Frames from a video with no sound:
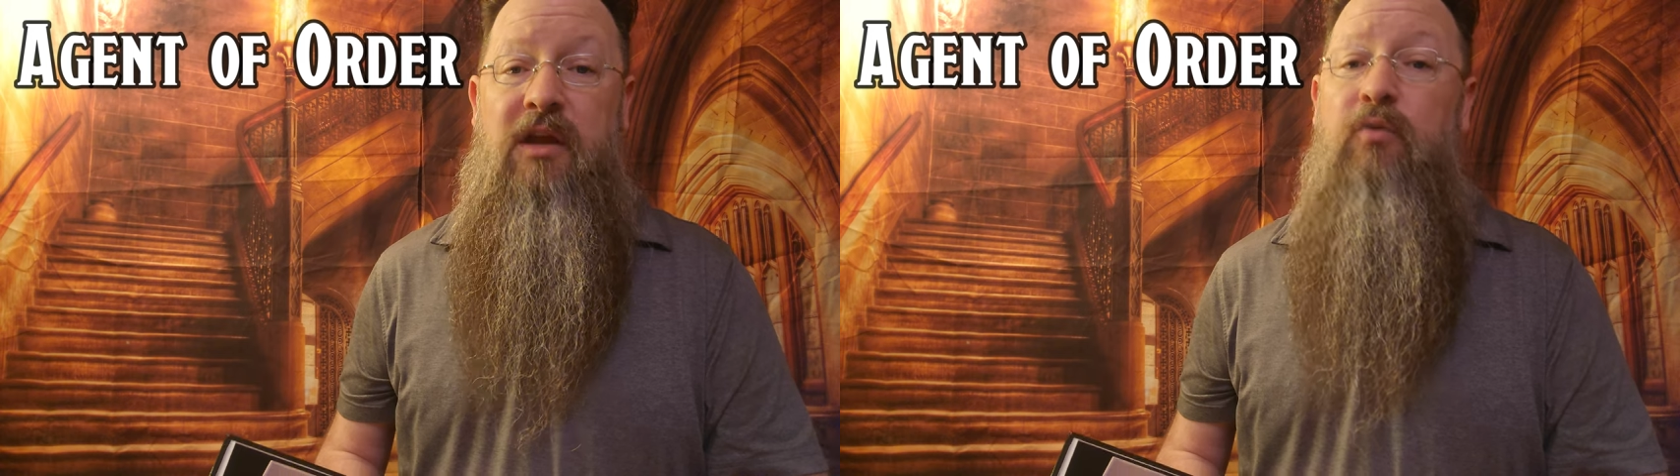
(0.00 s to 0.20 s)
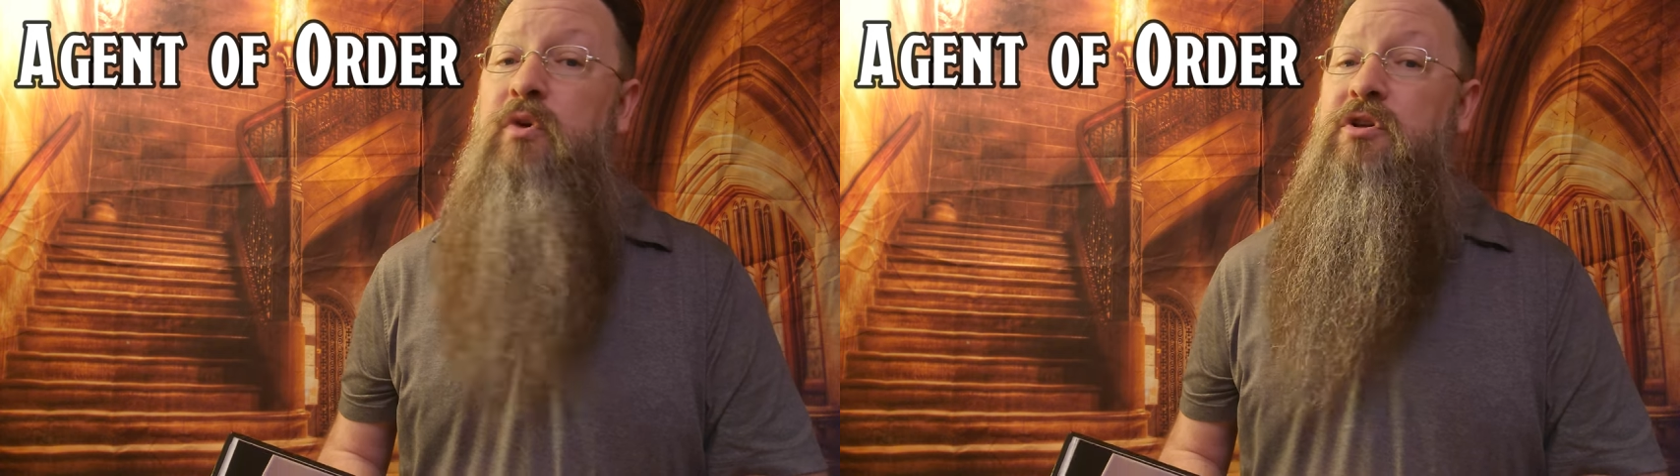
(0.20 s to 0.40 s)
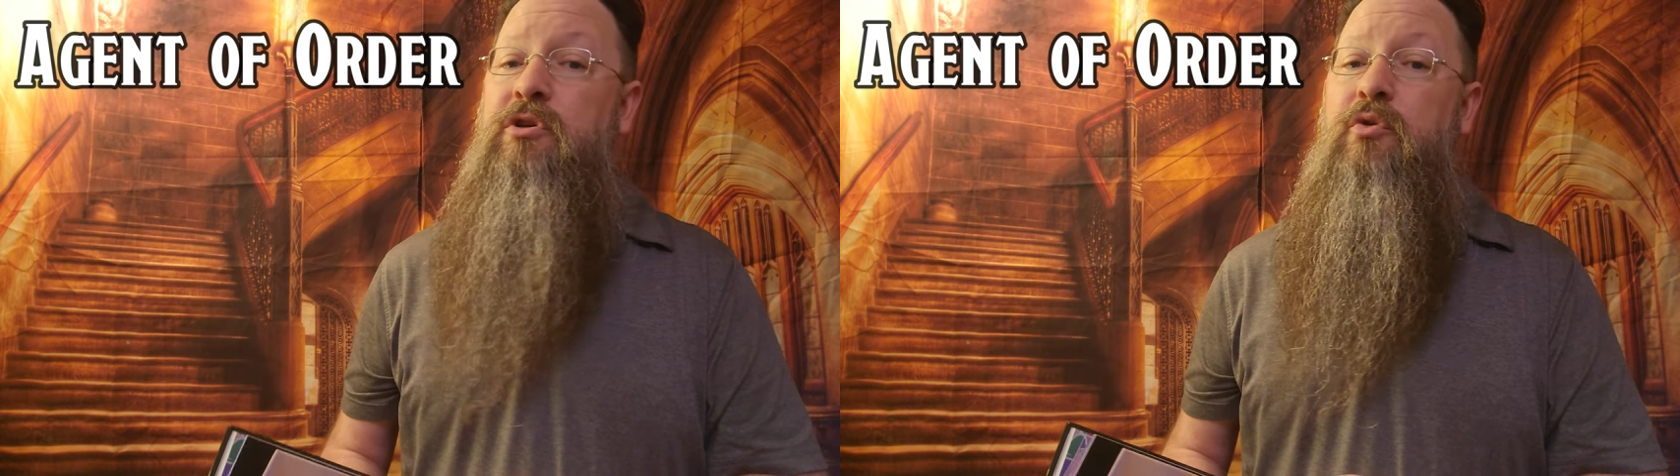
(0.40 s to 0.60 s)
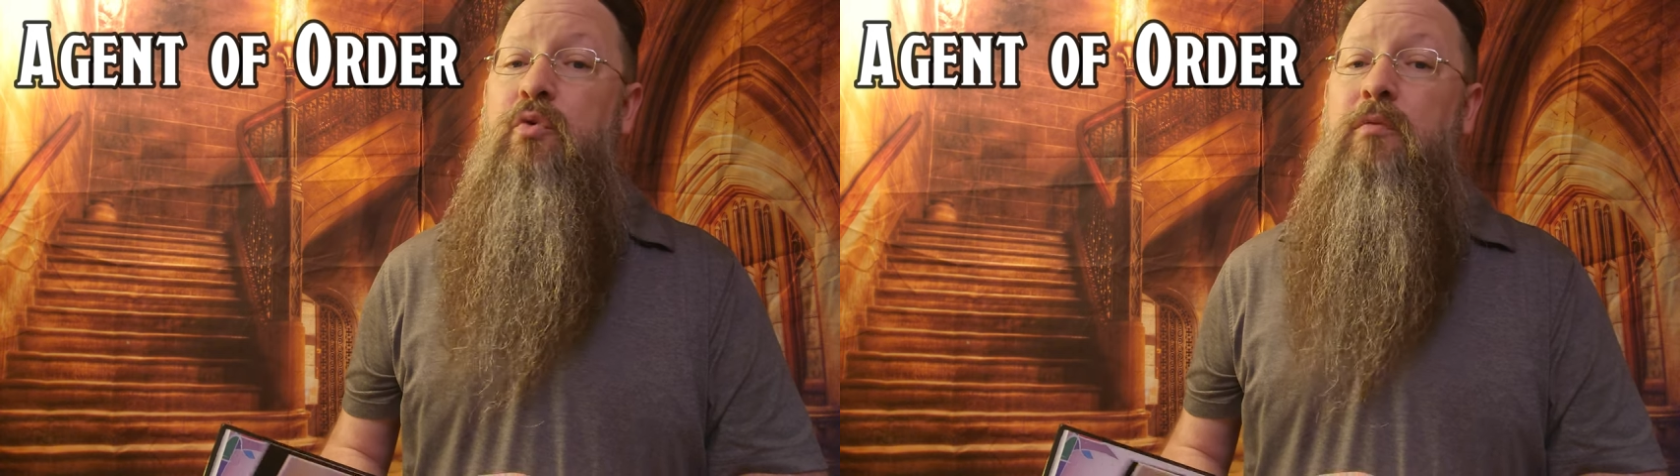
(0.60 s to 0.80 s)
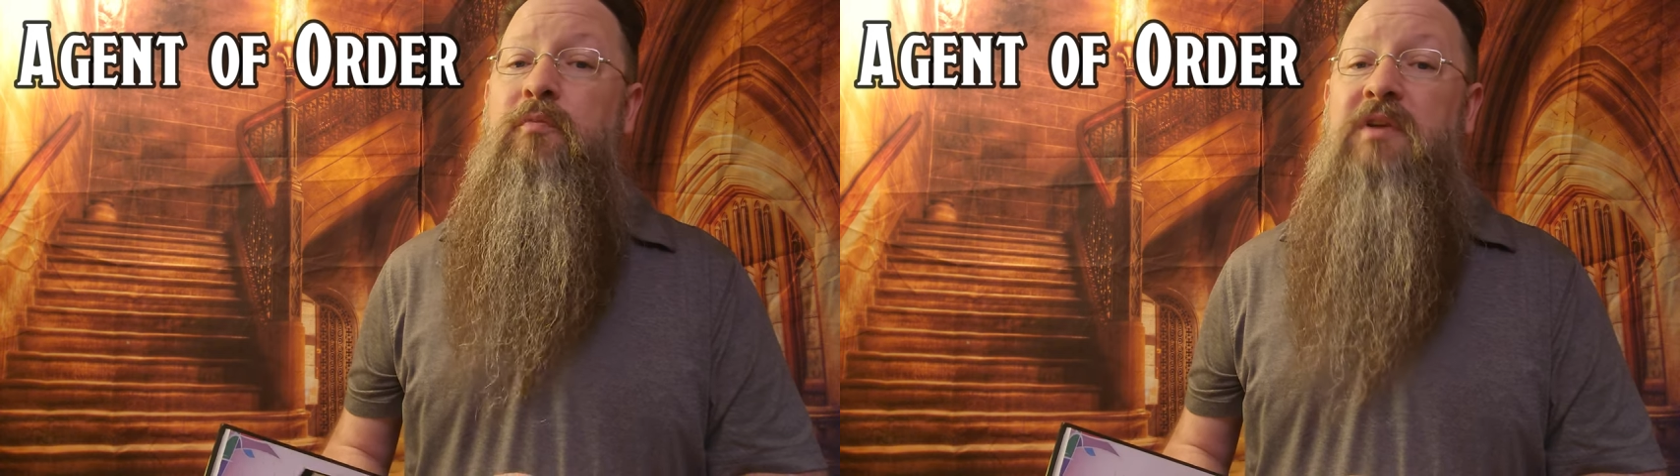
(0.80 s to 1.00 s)
in which you
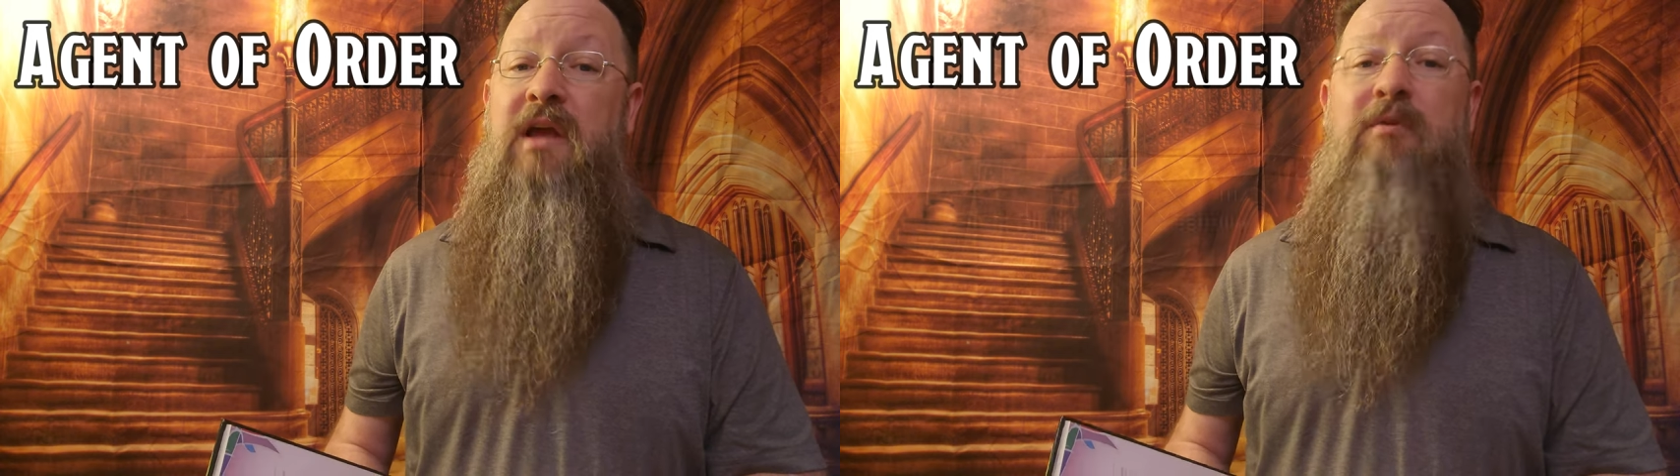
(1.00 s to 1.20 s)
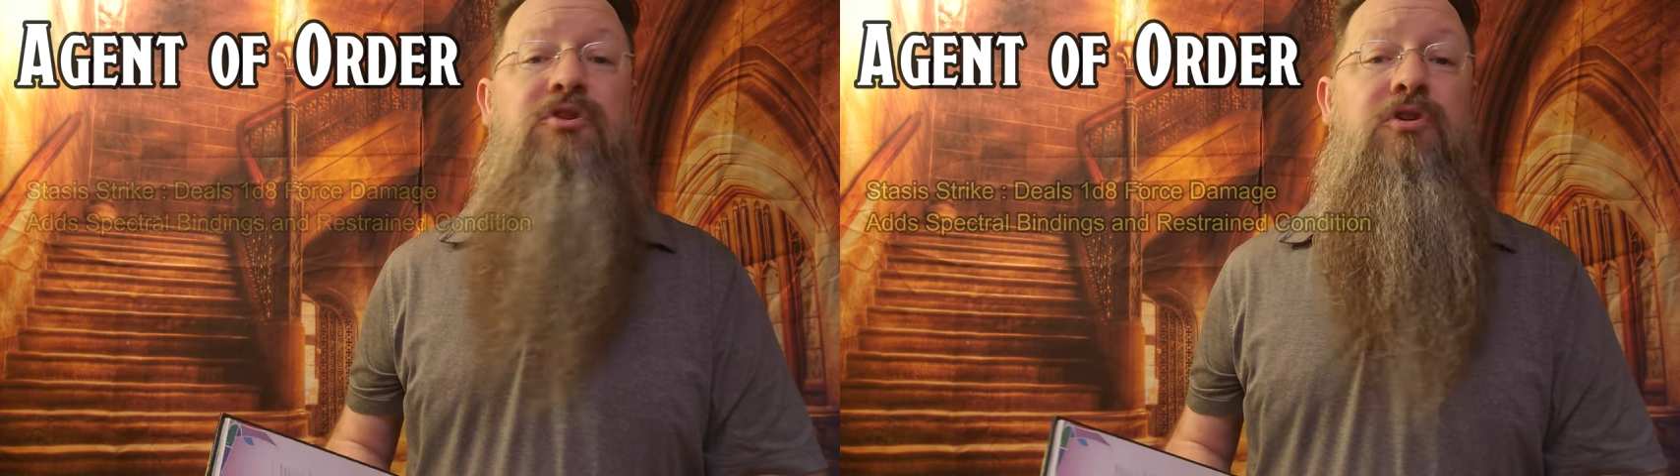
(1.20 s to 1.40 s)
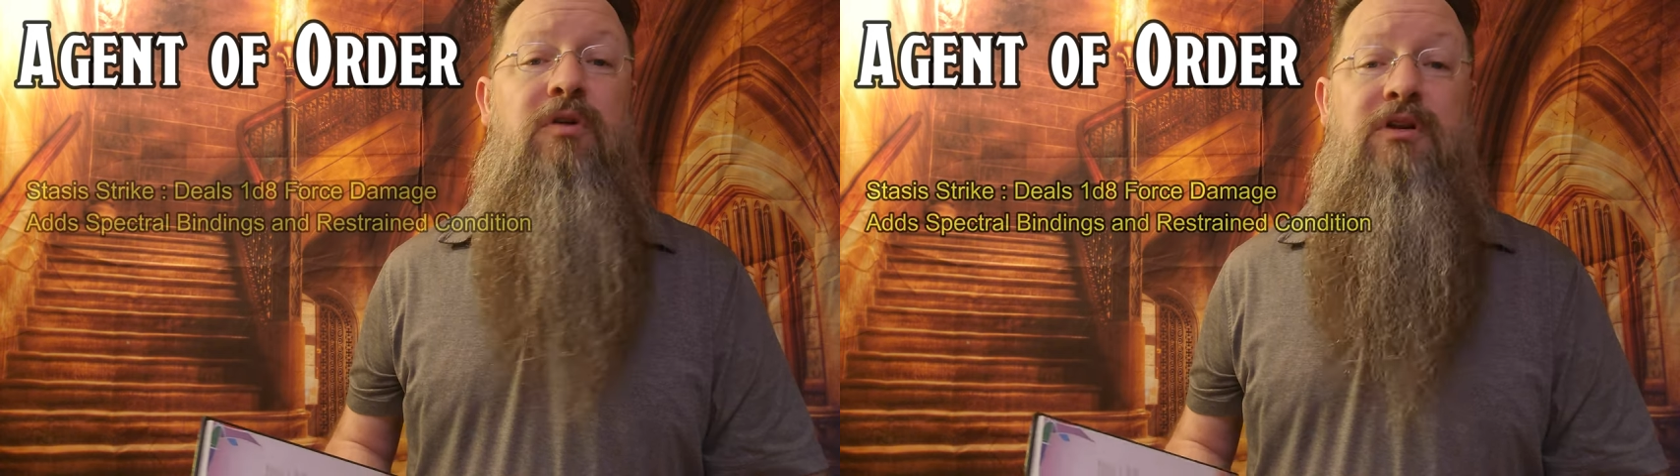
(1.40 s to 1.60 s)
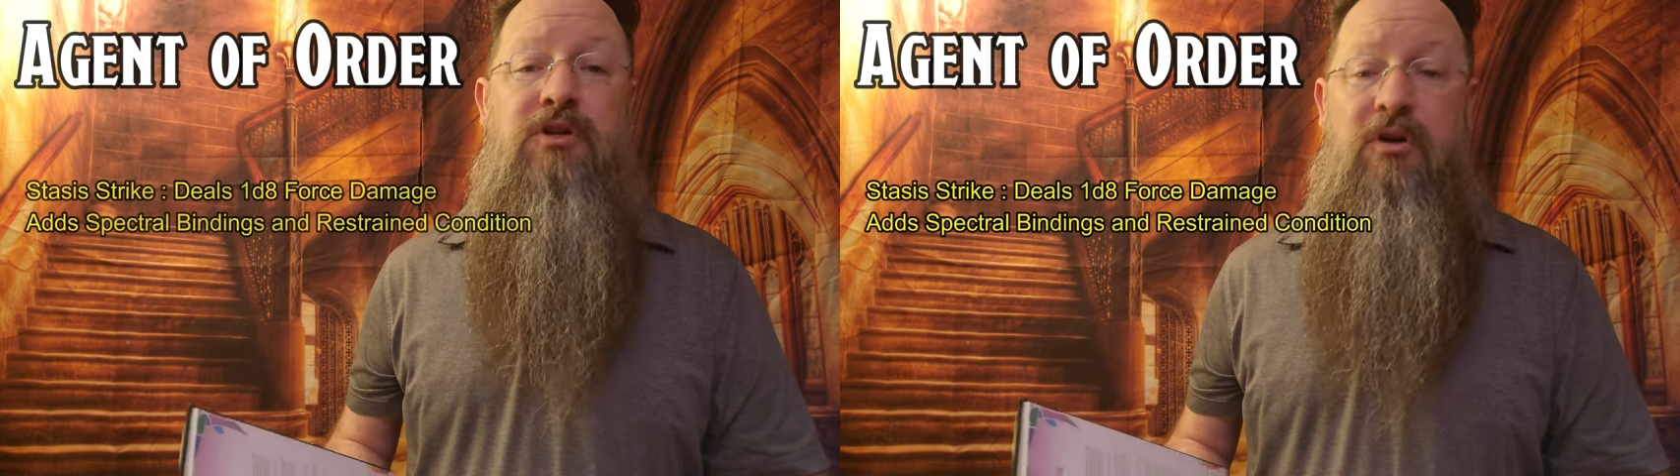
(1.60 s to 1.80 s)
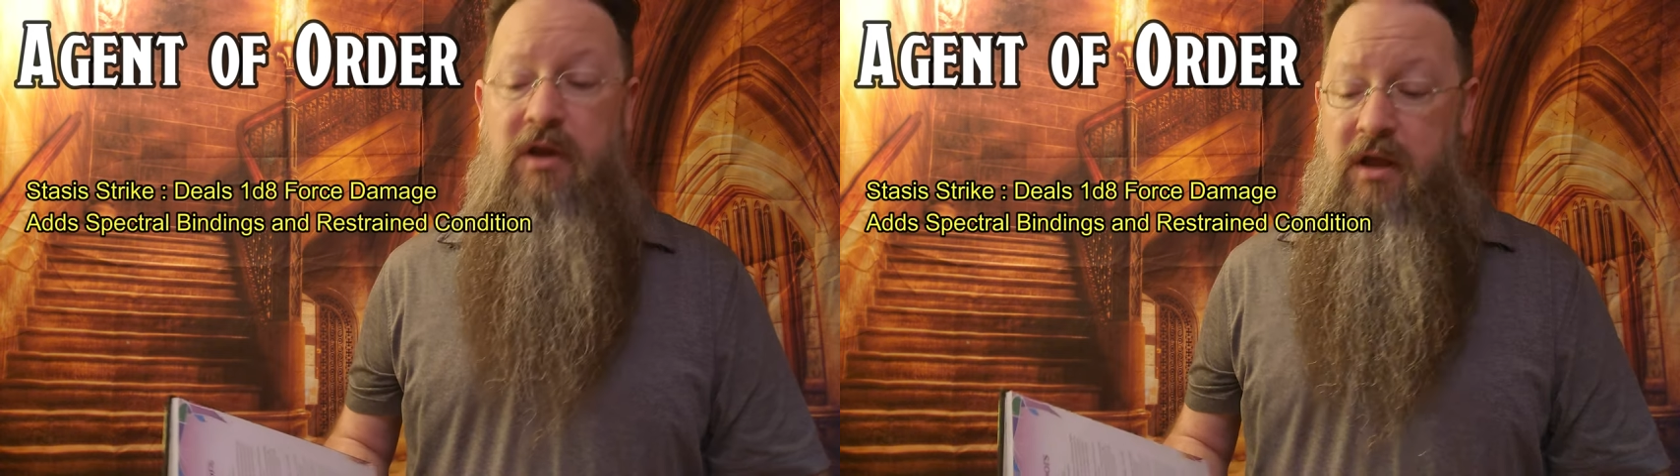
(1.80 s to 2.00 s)
will damage a
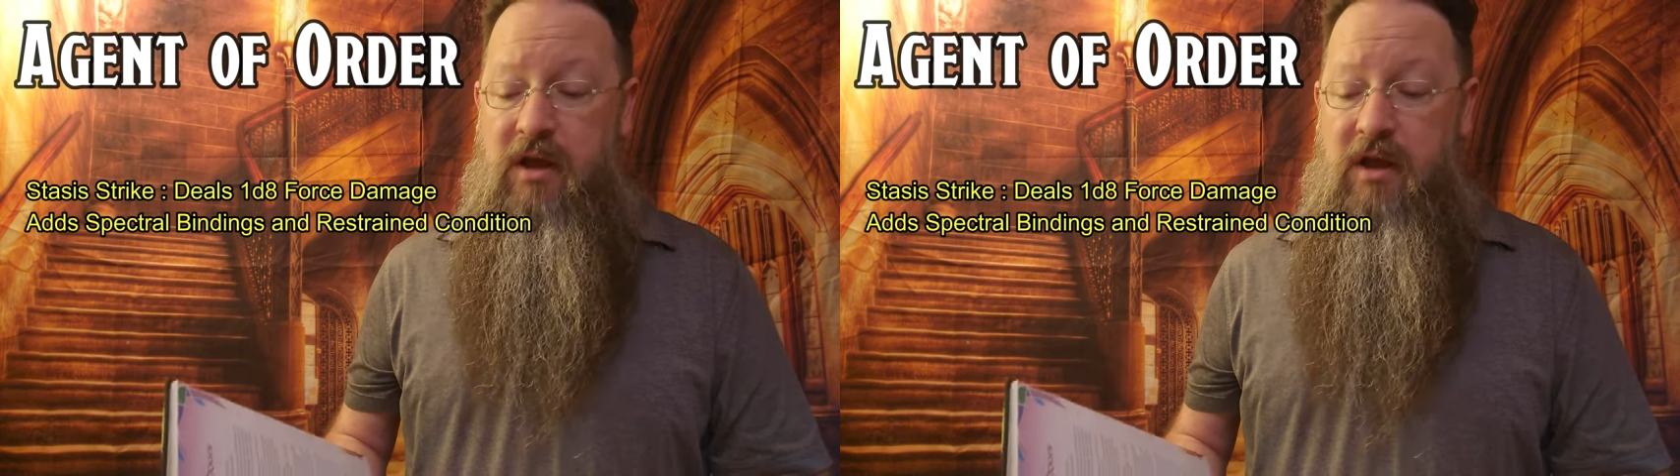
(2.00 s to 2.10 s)
creature.